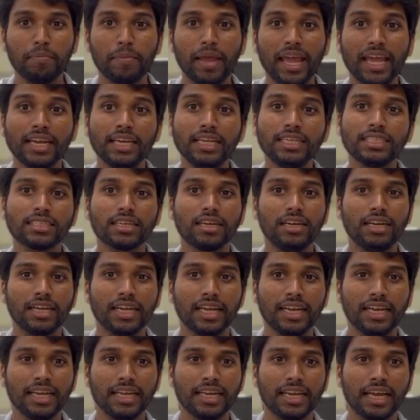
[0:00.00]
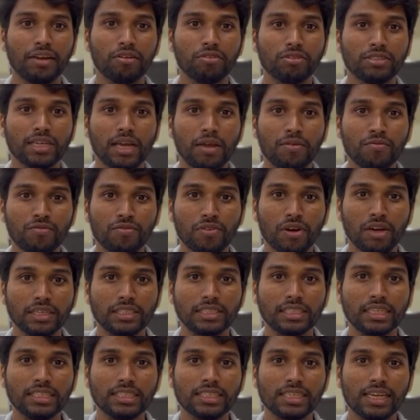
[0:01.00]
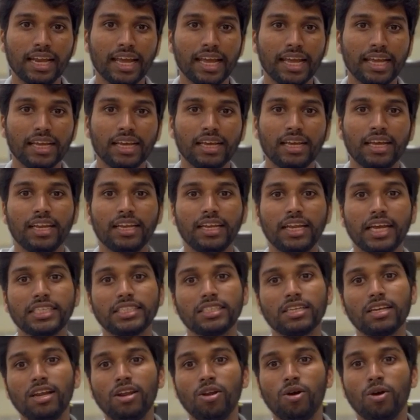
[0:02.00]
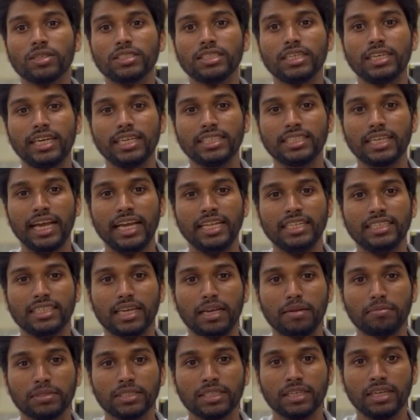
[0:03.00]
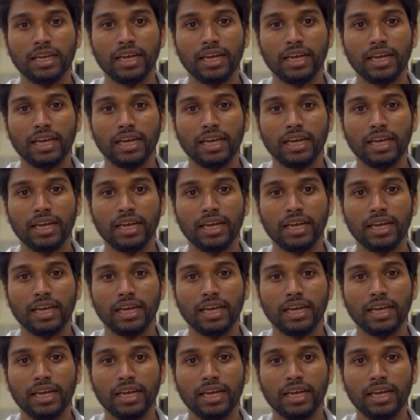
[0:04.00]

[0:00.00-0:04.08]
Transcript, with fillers: manganese-containing nanozyme functions like natural oxidase enzymes,